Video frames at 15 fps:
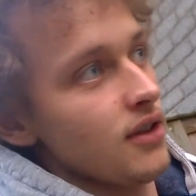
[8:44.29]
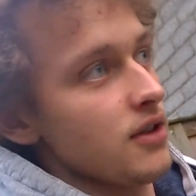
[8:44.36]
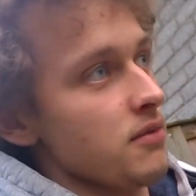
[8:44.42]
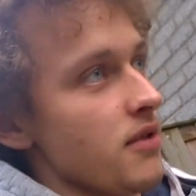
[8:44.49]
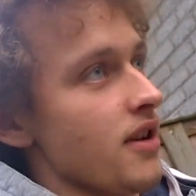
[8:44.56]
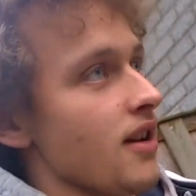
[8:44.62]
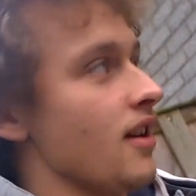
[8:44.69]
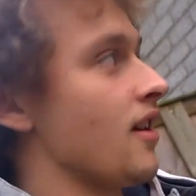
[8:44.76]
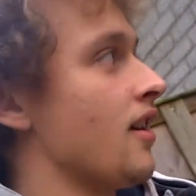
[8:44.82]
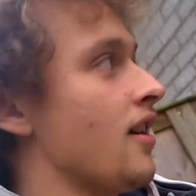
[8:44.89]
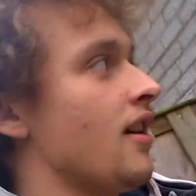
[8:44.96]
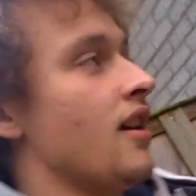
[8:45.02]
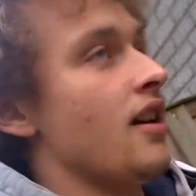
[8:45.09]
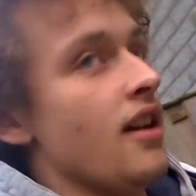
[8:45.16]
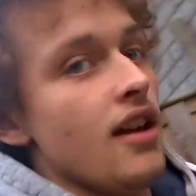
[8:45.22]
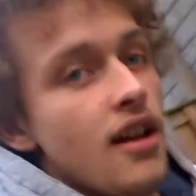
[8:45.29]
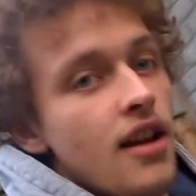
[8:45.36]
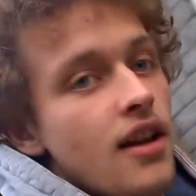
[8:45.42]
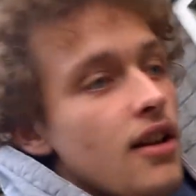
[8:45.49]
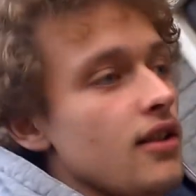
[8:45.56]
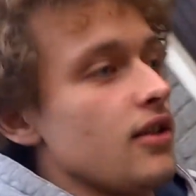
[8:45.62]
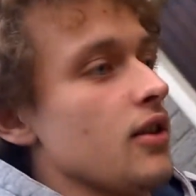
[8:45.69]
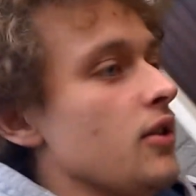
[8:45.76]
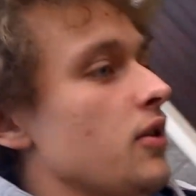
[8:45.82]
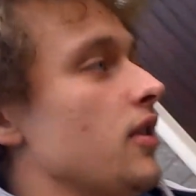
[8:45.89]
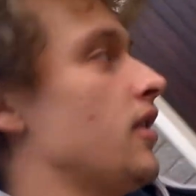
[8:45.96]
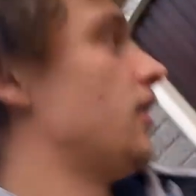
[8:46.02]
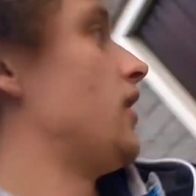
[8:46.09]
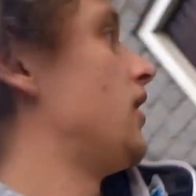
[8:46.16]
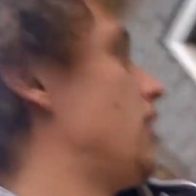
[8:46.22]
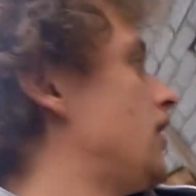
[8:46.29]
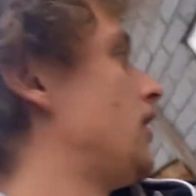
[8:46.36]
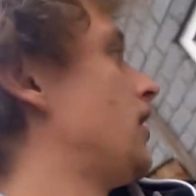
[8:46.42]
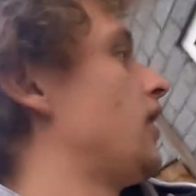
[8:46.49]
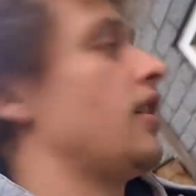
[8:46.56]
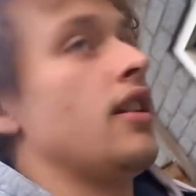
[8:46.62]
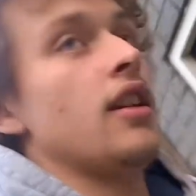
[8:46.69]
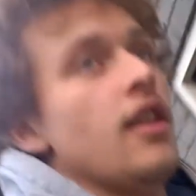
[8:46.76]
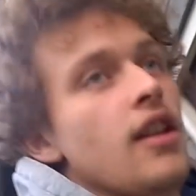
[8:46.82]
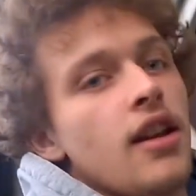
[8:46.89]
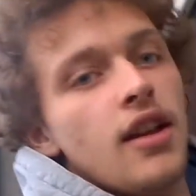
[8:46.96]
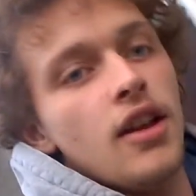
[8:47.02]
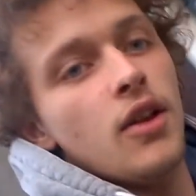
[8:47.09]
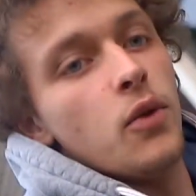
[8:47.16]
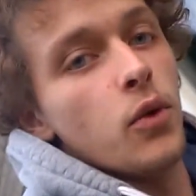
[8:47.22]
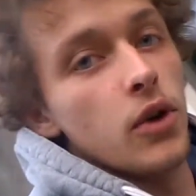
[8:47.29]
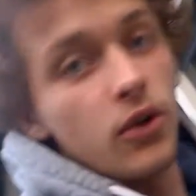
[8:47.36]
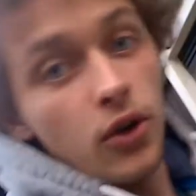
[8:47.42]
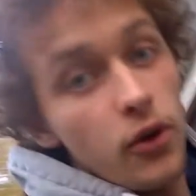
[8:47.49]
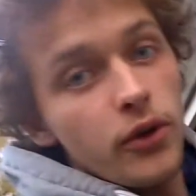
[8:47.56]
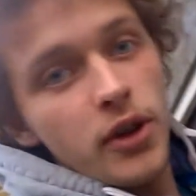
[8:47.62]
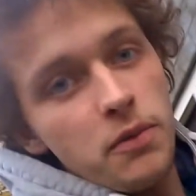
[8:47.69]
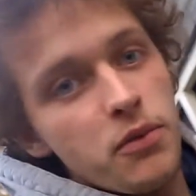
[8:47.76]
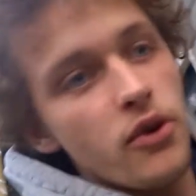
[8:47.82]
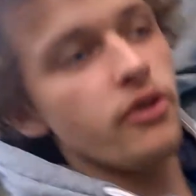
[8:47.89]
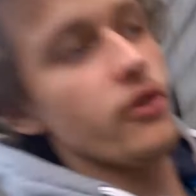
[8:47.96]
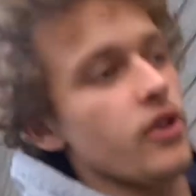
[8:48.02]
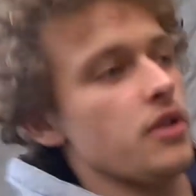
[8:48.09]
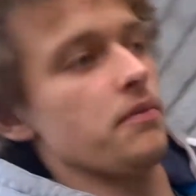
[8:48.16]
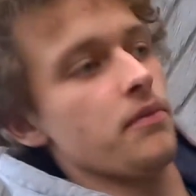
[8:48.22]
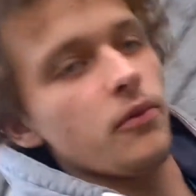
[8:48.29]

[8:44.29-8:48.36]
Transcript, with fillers: Goes by. So yeah, uh, yeah, yeah. We're done with the program.